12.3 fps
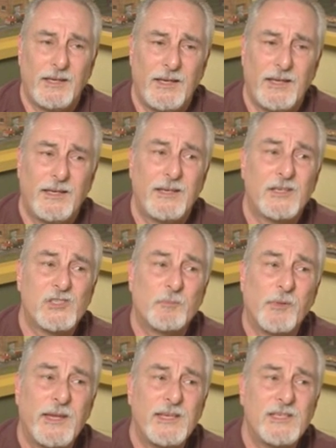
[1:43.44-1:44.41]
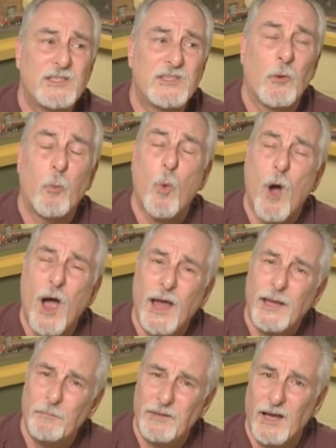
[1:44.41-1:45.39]
explains the
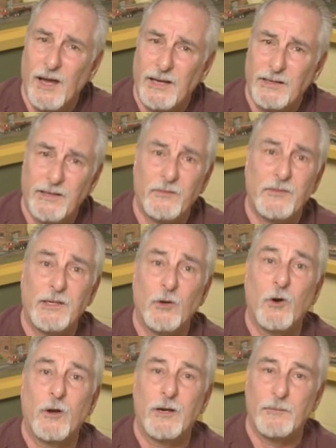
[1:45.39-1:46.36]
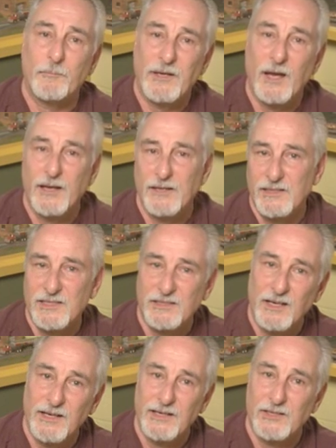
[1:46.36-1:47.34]
why behind it, the art behind the
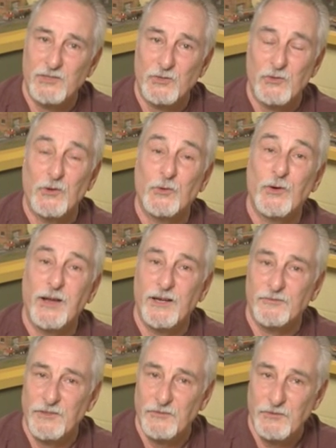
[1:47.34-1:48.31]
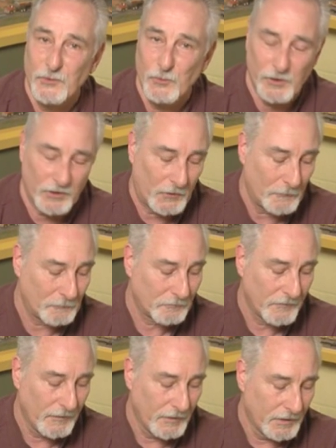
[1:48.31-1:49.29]
science or the craft, if you will.
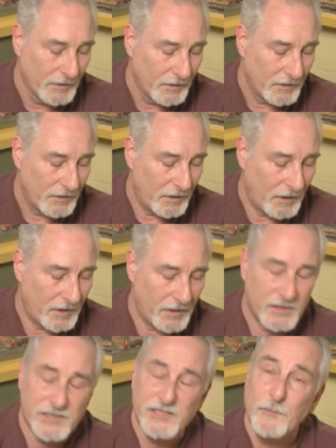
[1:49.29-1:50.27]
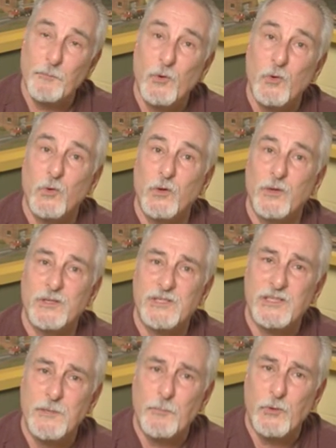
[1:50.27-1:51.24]
Simple
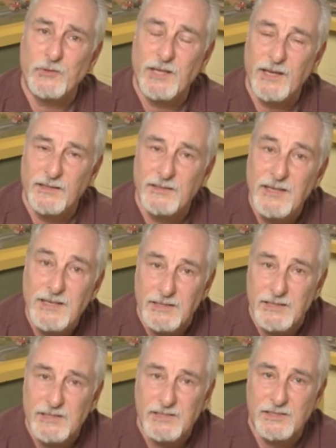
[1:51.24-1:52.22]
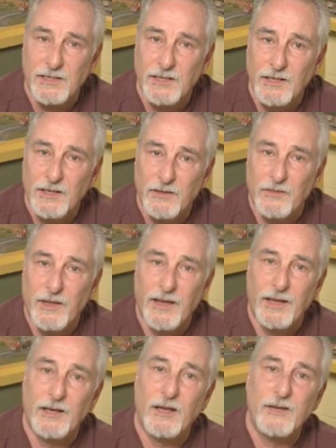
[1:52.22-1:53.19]
techniques
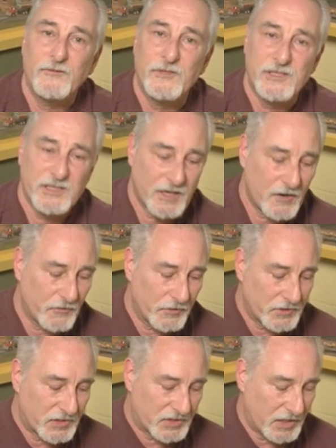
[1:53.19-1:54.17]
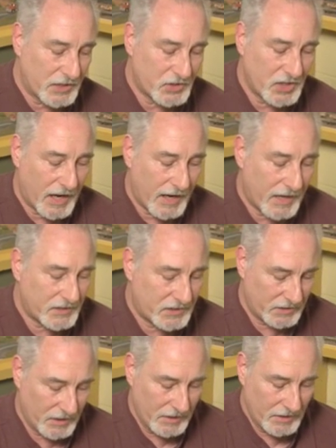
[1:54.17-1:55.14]
that I've discovered, such as